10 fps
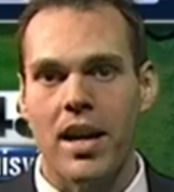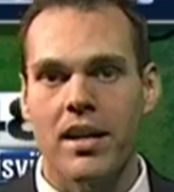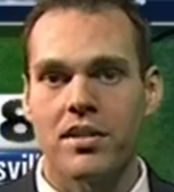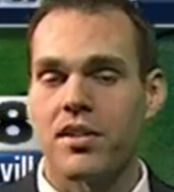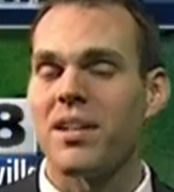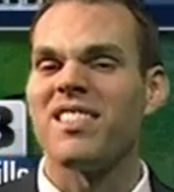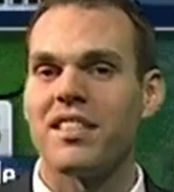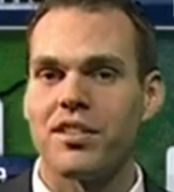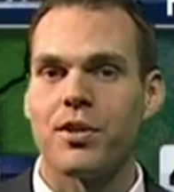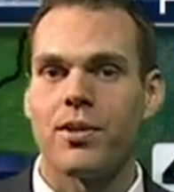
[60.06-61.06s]
areas,
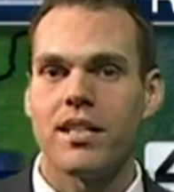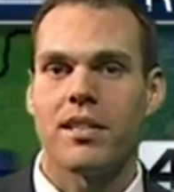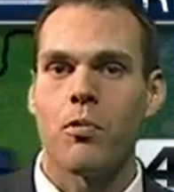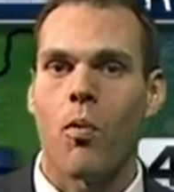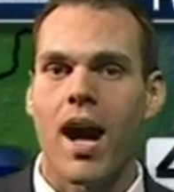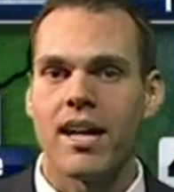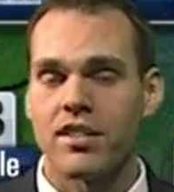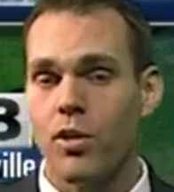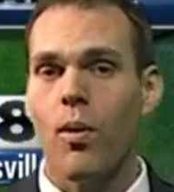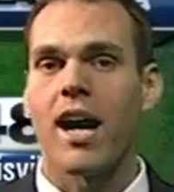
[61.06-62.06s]
36 degrees in Wise.
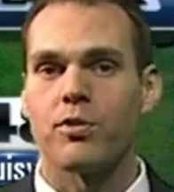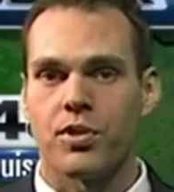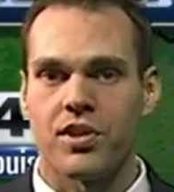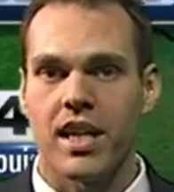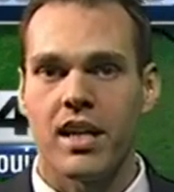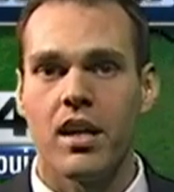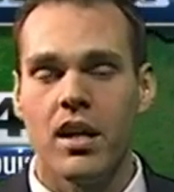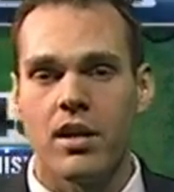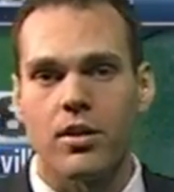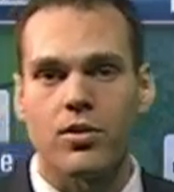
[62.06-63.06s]
Otherwise, we're seeing
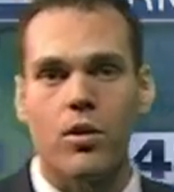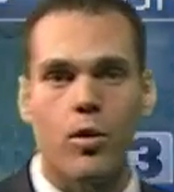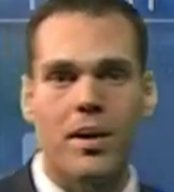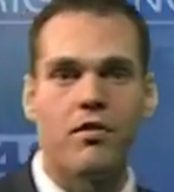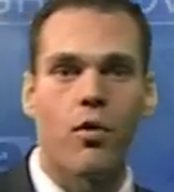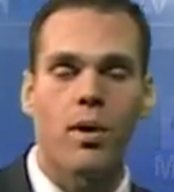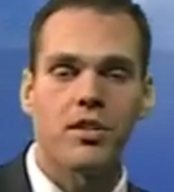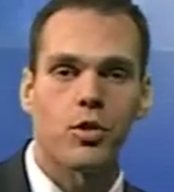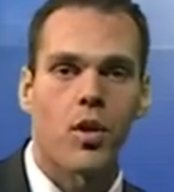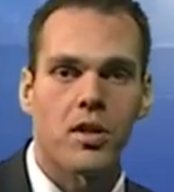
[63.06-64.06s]
those low to mid 40s
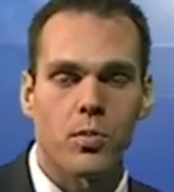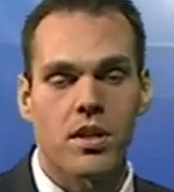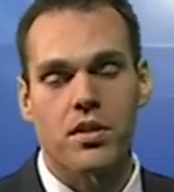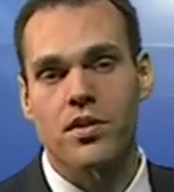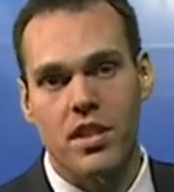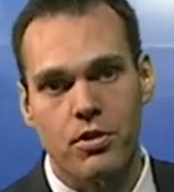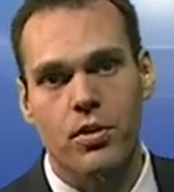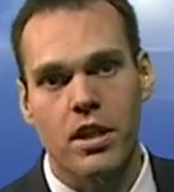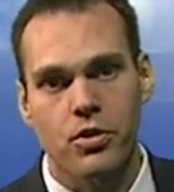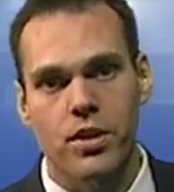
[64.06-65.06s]
across much of central
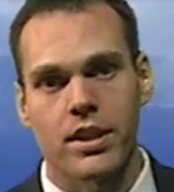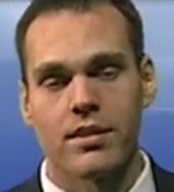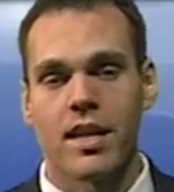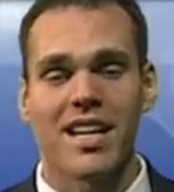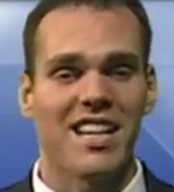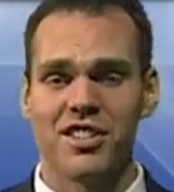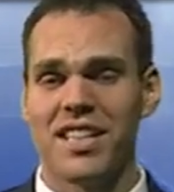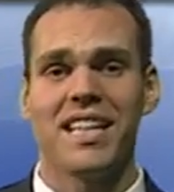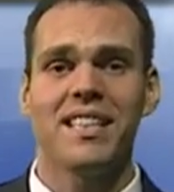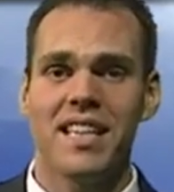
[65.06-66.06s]
and eastern Kentucky. And as you
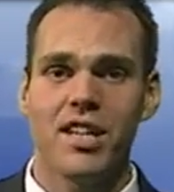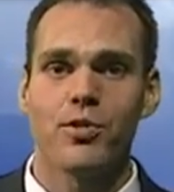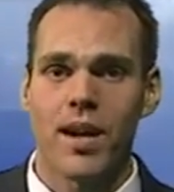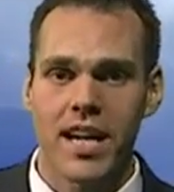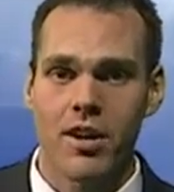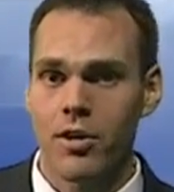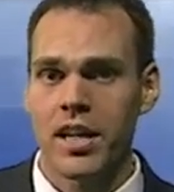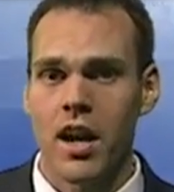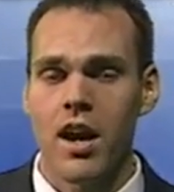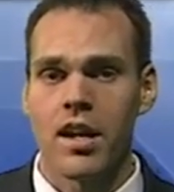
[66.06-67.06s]
get the kids ready early
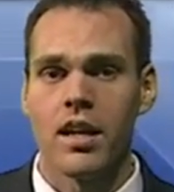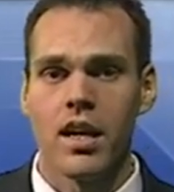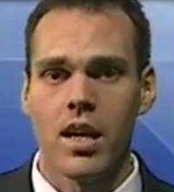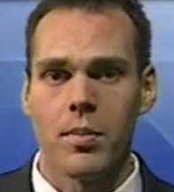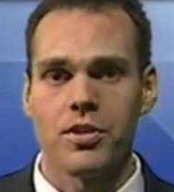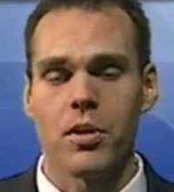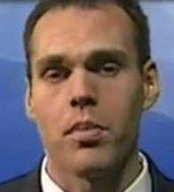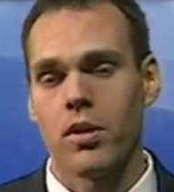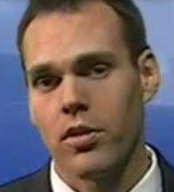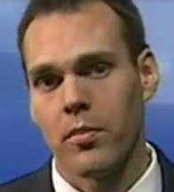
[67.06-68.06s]
on, be sure to
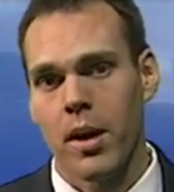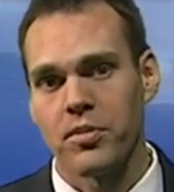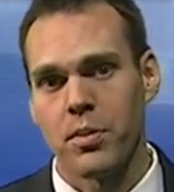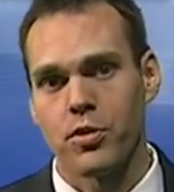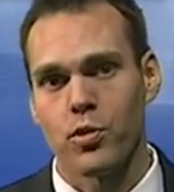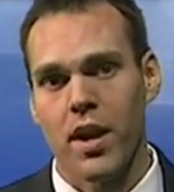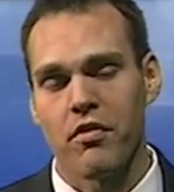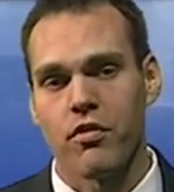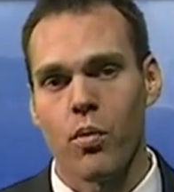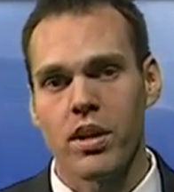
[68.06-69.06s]
bundle them up. Temperatures
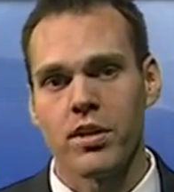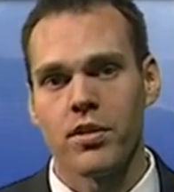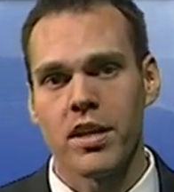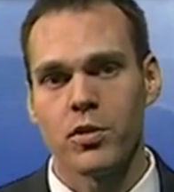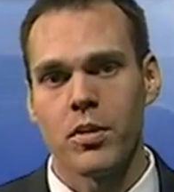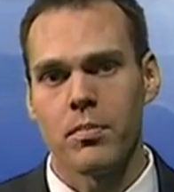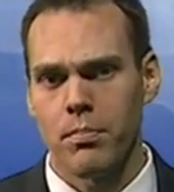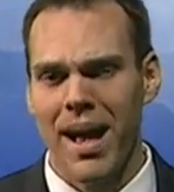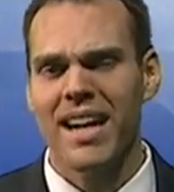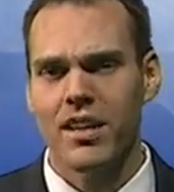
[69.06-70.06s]
around 40 degrees, but
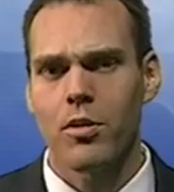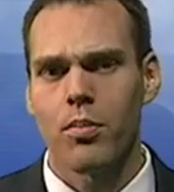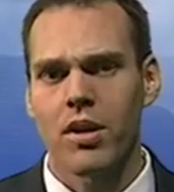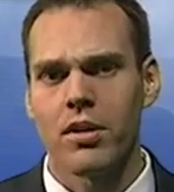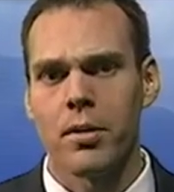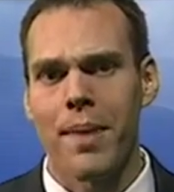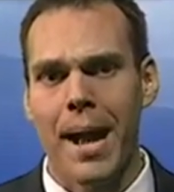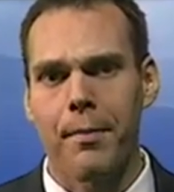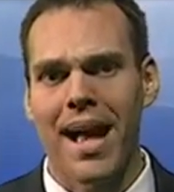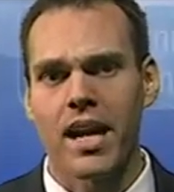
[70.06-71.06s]
pack pack that umbrella in your
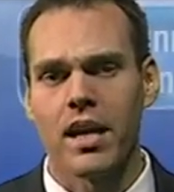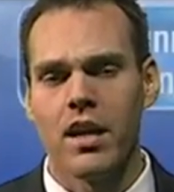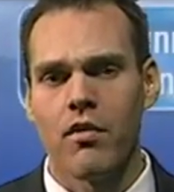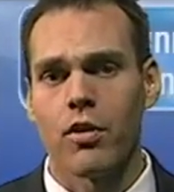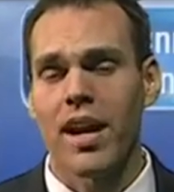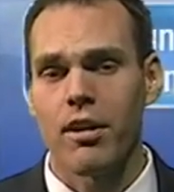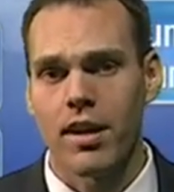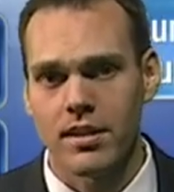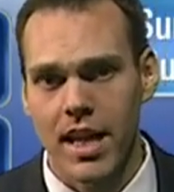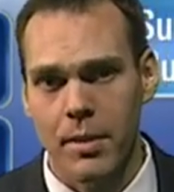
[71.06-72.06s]
backpack for later on
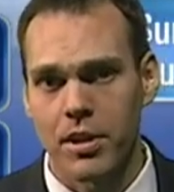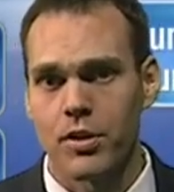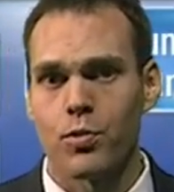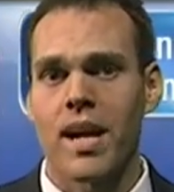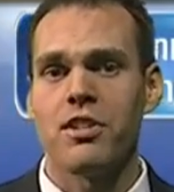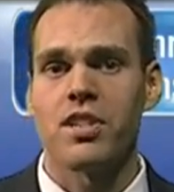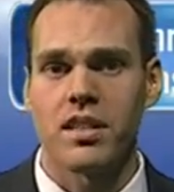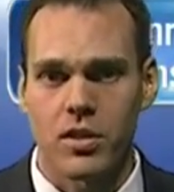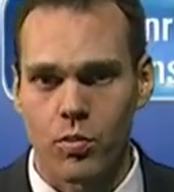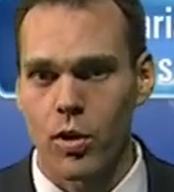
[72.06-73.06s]
today because rain
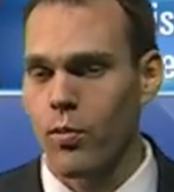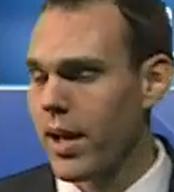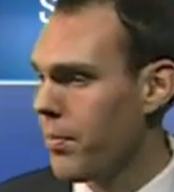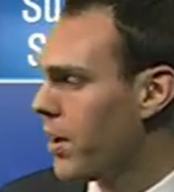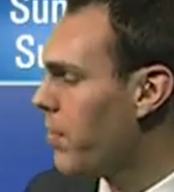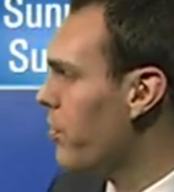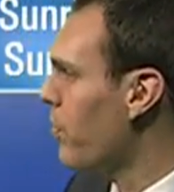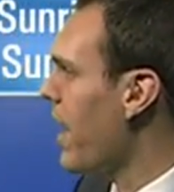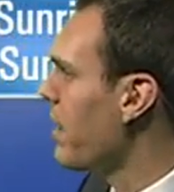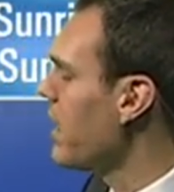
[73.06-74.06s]
chances will ramp up
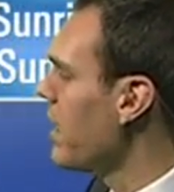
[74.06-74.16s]
throughout